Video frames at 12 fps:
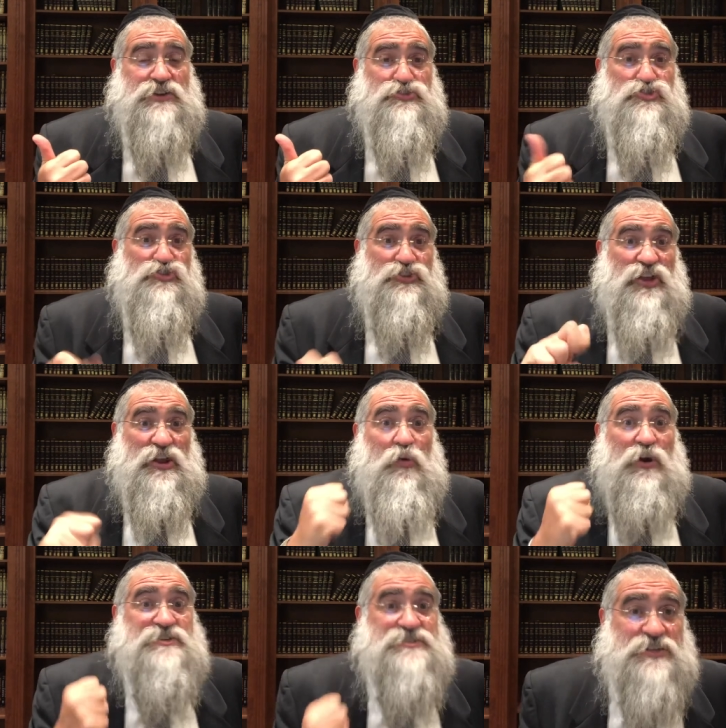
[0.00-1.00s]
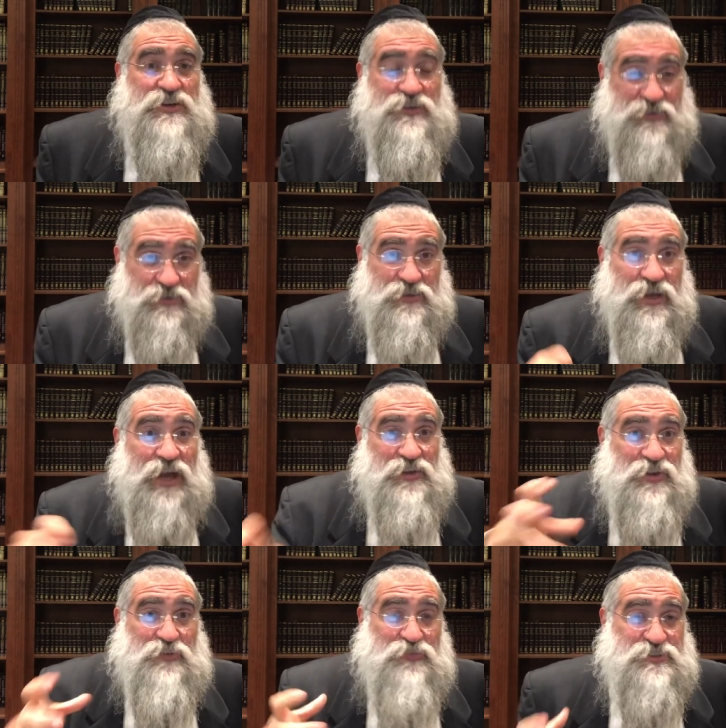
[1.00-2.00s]
of the Jordan because they didn't want to steal
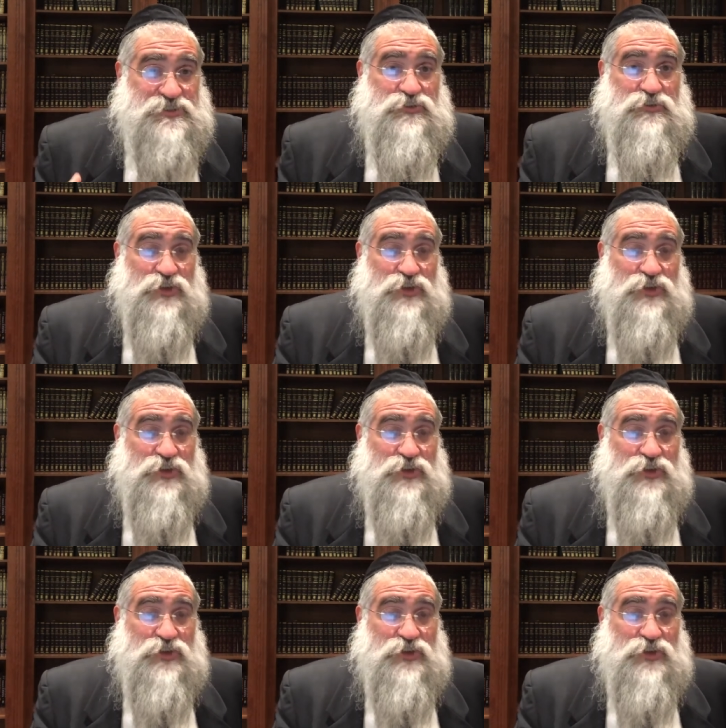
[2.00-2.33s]
anything physical.